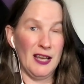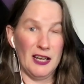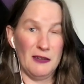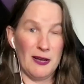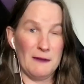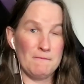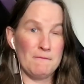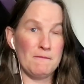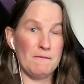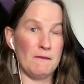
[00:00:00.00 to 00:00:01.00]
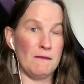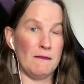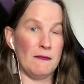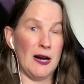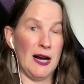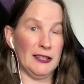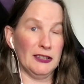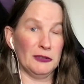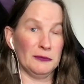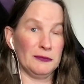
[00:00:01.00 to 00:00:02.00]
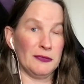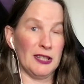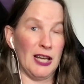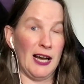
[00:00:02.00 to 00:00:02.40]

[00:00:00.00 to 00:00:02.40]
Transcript: Anyway, I don't know.